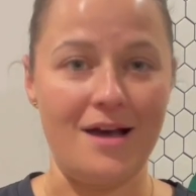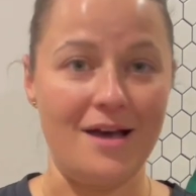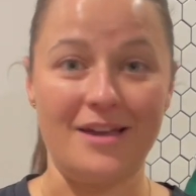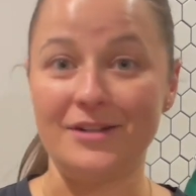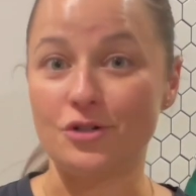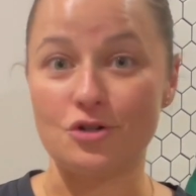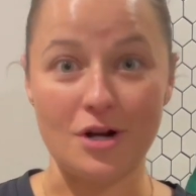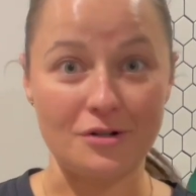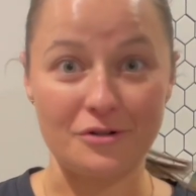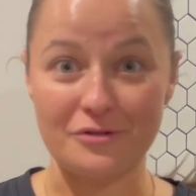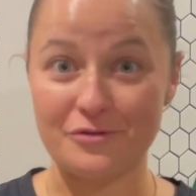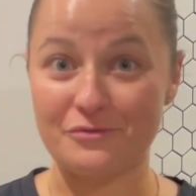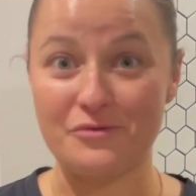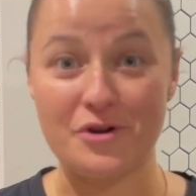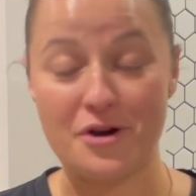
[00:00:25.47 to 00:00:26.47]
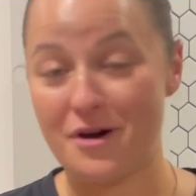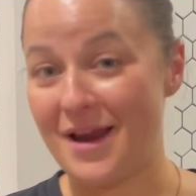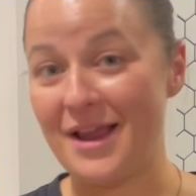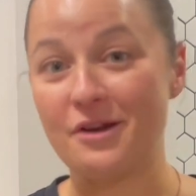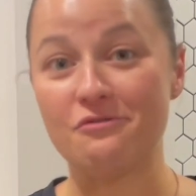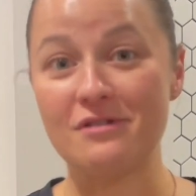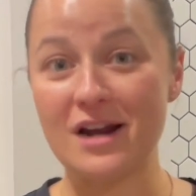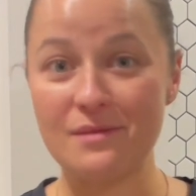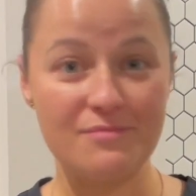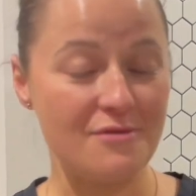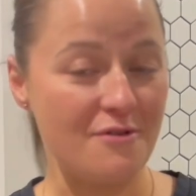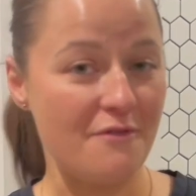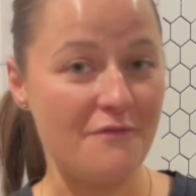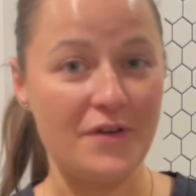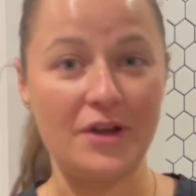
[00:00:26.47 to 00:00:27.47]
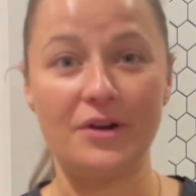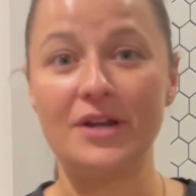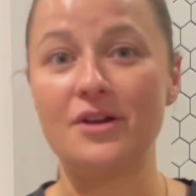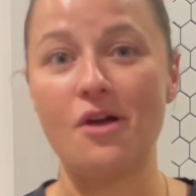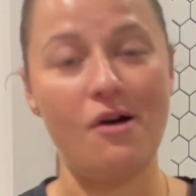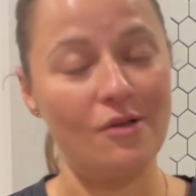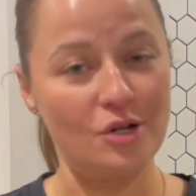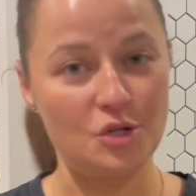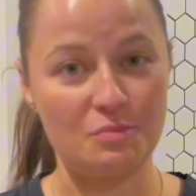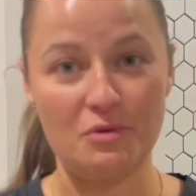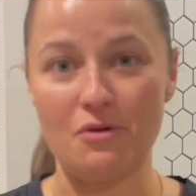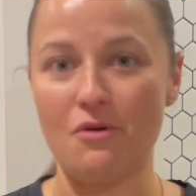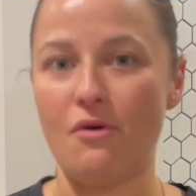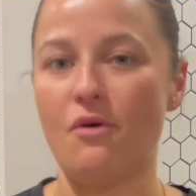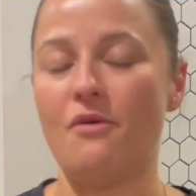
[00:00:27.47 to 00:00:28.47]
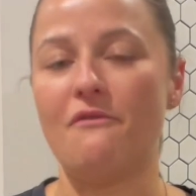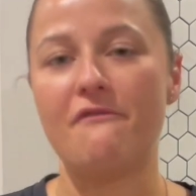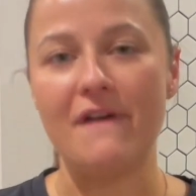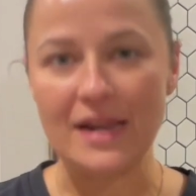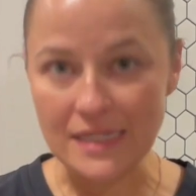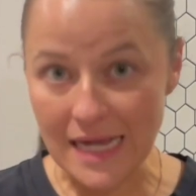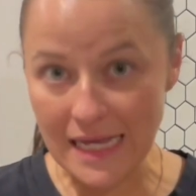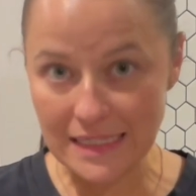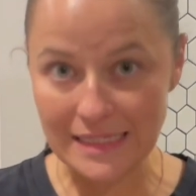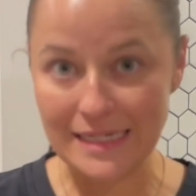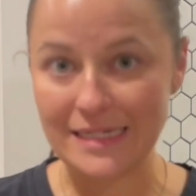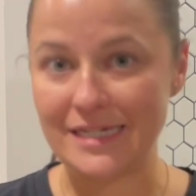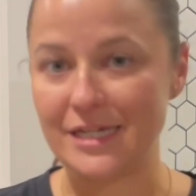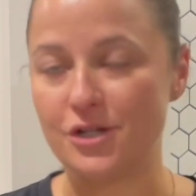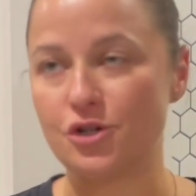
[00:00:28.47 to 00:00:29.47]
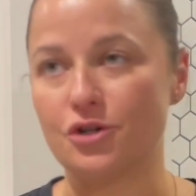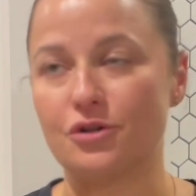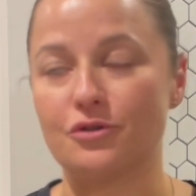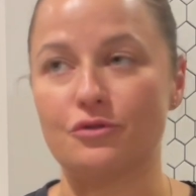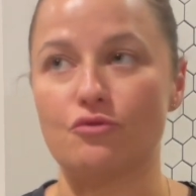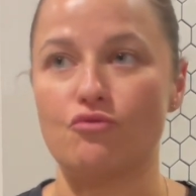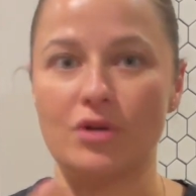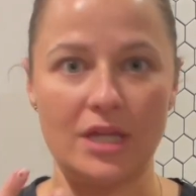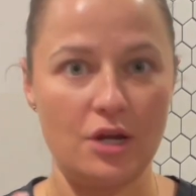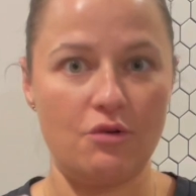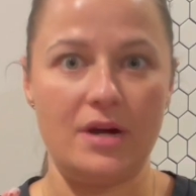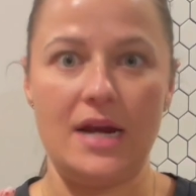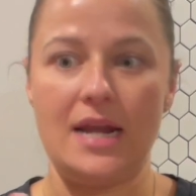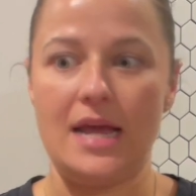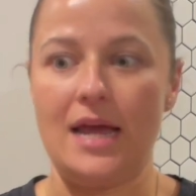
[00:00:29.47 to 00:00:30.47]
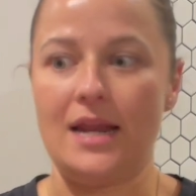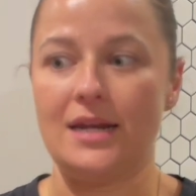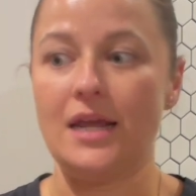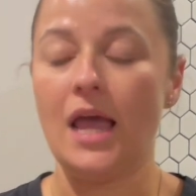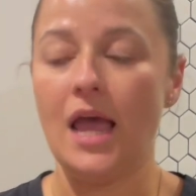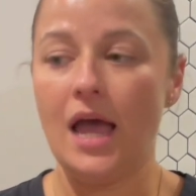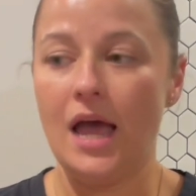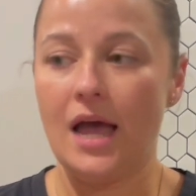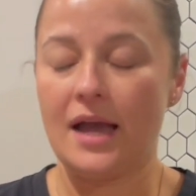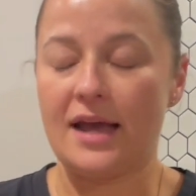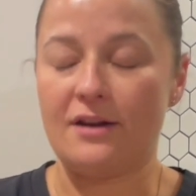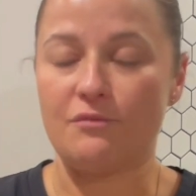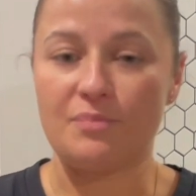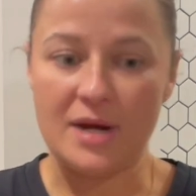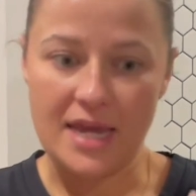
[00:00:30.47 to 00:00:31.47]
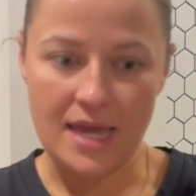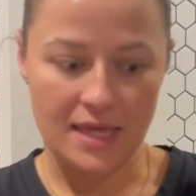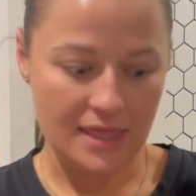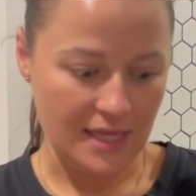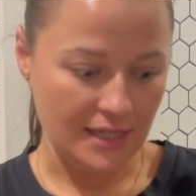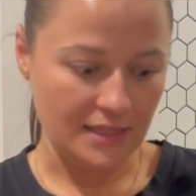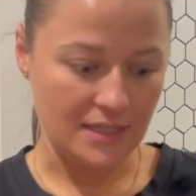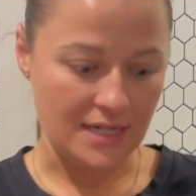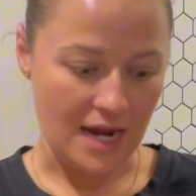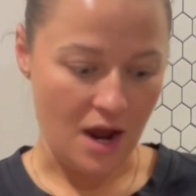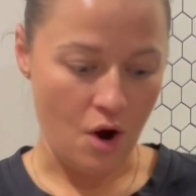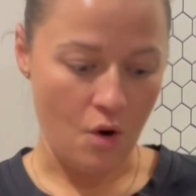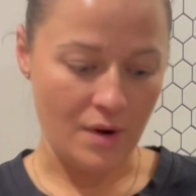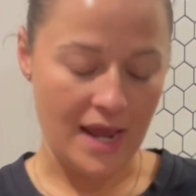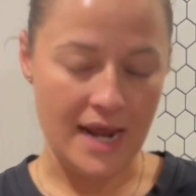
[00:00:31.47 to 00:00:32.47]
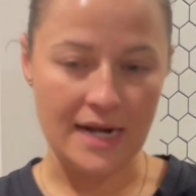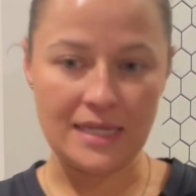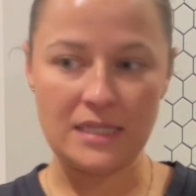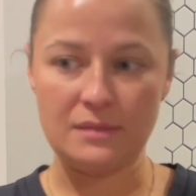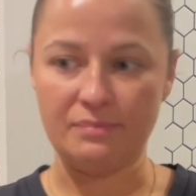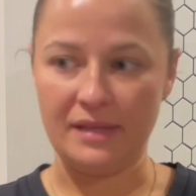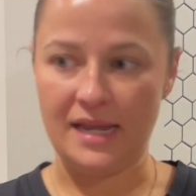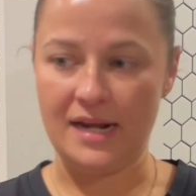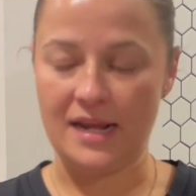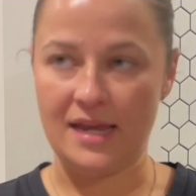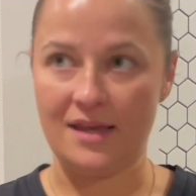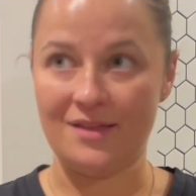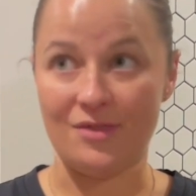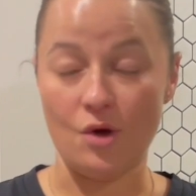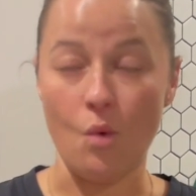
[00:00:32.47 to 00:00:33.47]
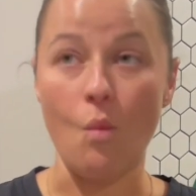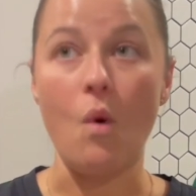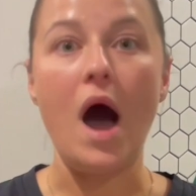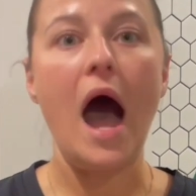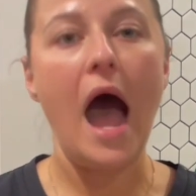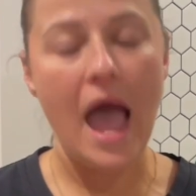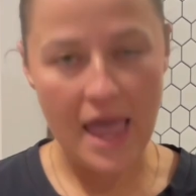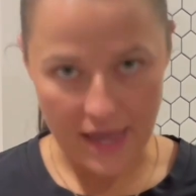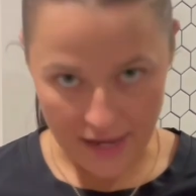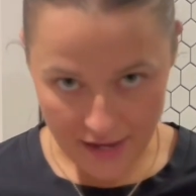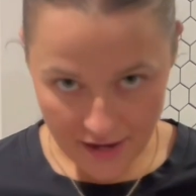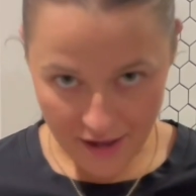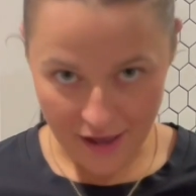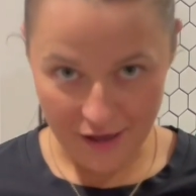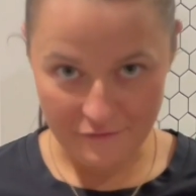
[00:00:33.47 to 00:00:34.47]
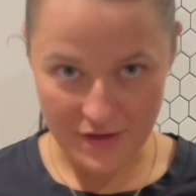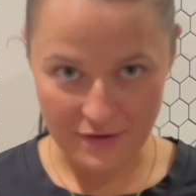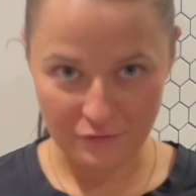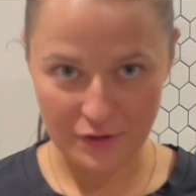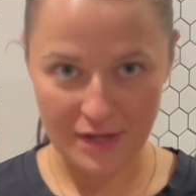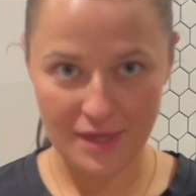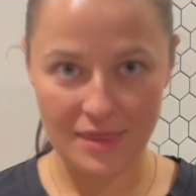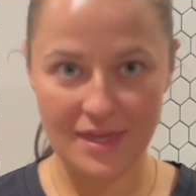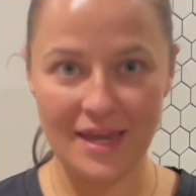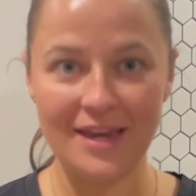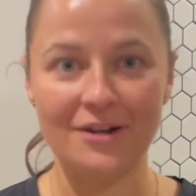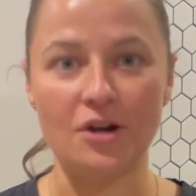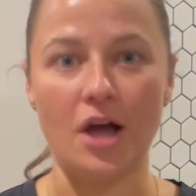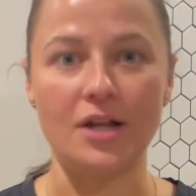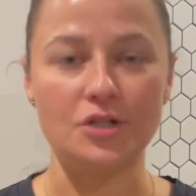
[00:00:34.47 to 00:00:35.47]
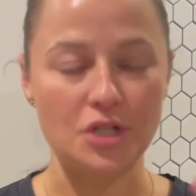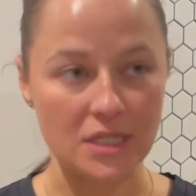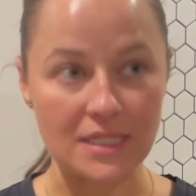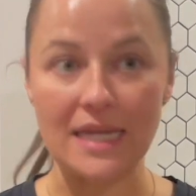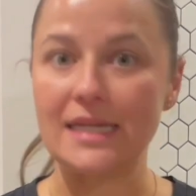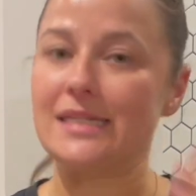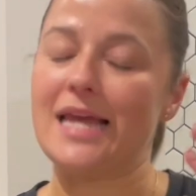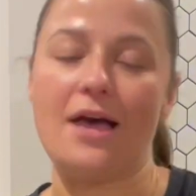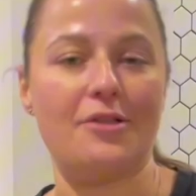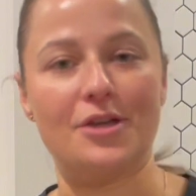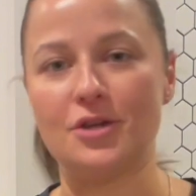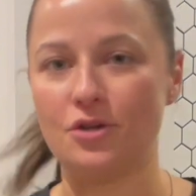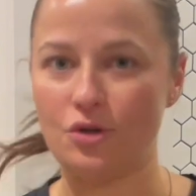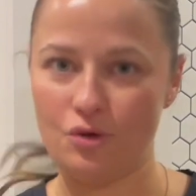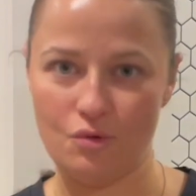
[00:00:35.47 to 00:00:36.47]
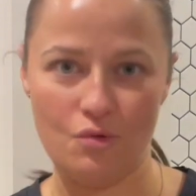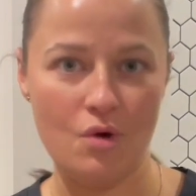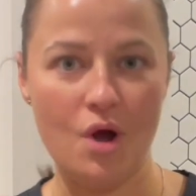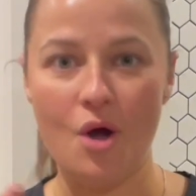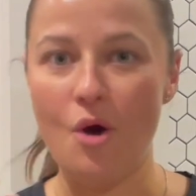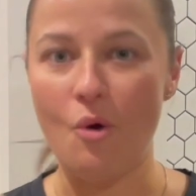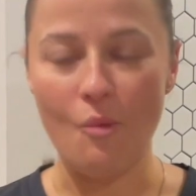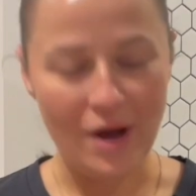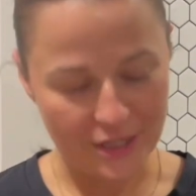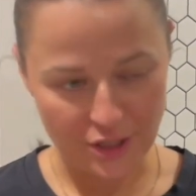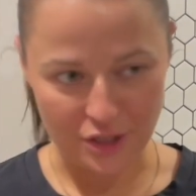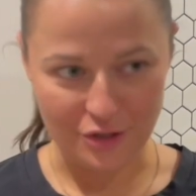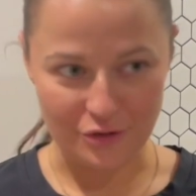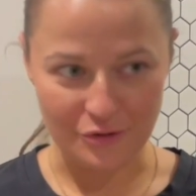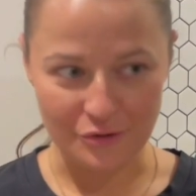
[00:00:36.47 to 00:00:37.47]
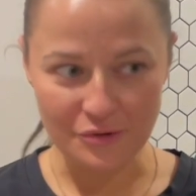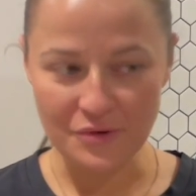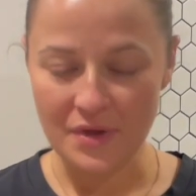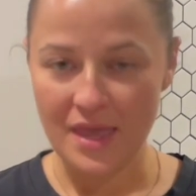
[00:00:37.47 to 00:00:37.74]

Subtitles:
Instructors were incredible, very knowledgeable, fantastic teachers, really great at kind of breaking things down and explaining the why of everything, not just like telling you what to do.